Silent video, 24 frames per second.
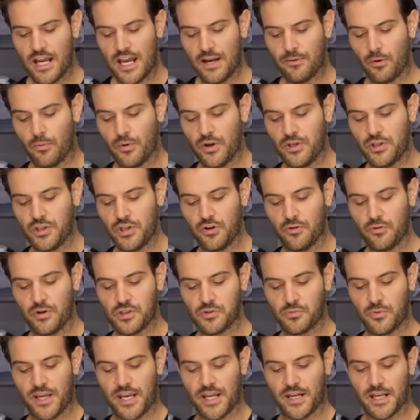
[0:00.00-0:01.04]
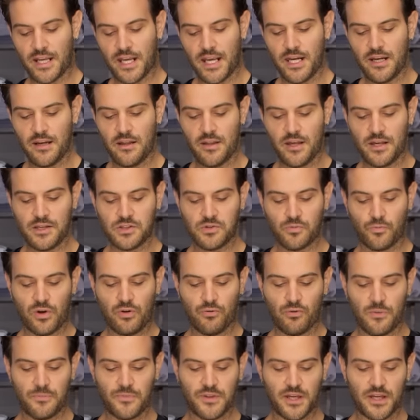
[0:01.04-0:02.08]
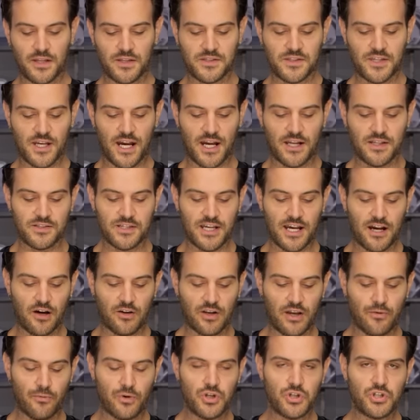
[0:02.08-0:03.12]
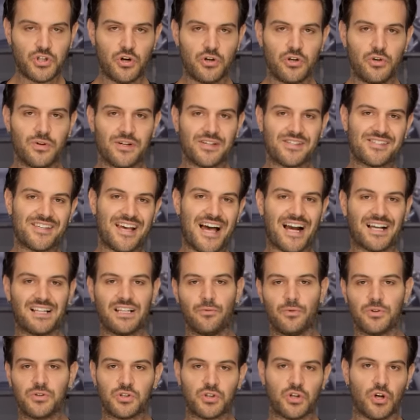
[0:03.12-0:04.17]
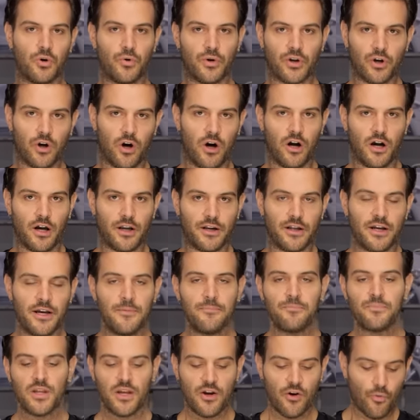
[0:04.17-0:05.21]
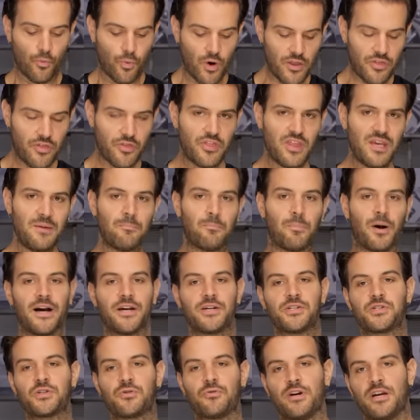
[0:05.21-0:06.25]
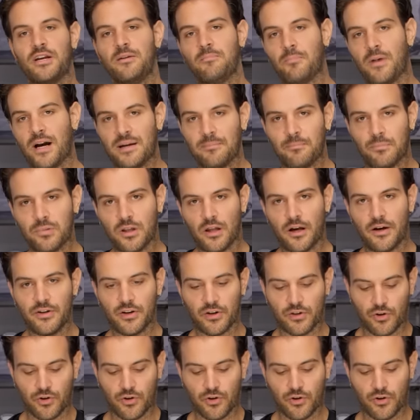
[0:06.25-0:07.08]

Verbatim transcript: And what we do is we get into this, we rip the insides out, and we show you exactly what's going on. With the Bikes Are In My Blood